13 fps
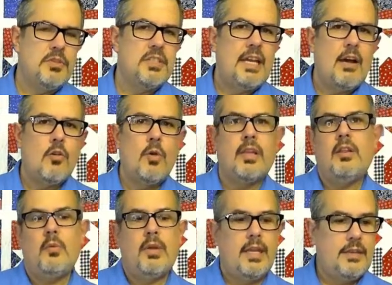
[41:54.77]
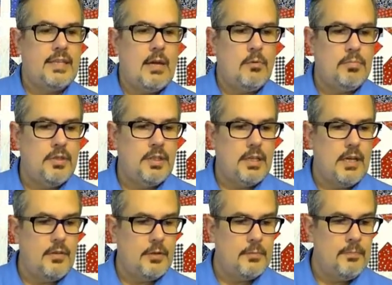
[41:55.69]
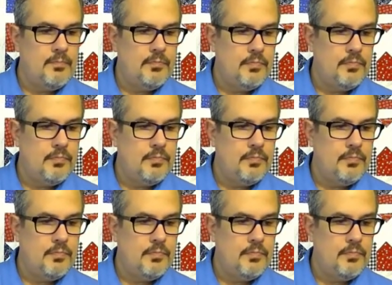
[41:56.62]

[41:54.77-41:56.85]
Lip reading: We'll see how quickly we can get that one put together.